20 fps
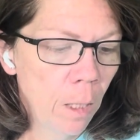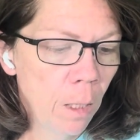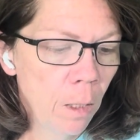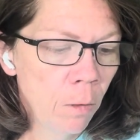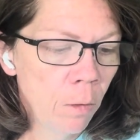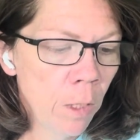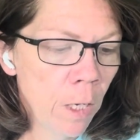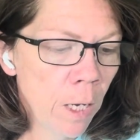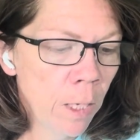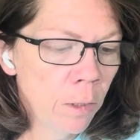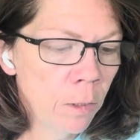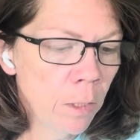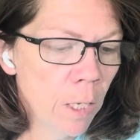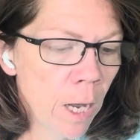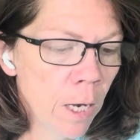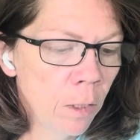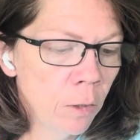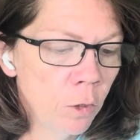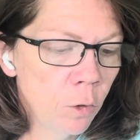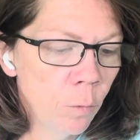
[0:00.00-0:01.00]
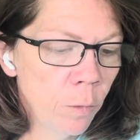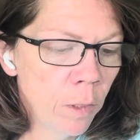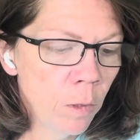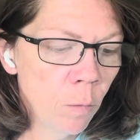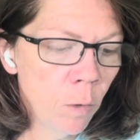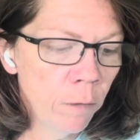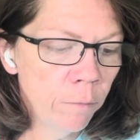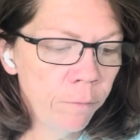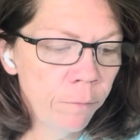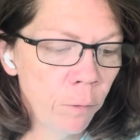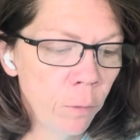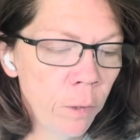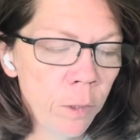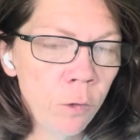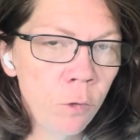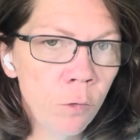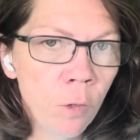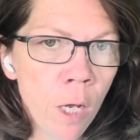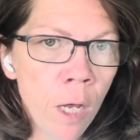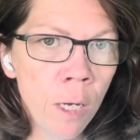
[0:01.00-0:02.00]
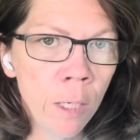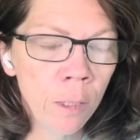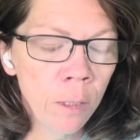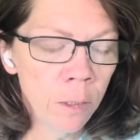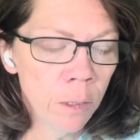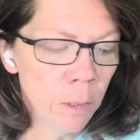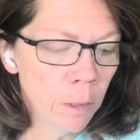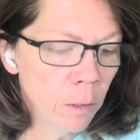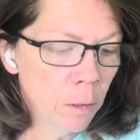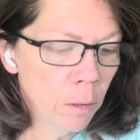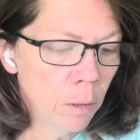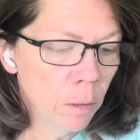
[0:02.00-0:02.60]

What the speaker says: Okay, Title 21, food and drugs.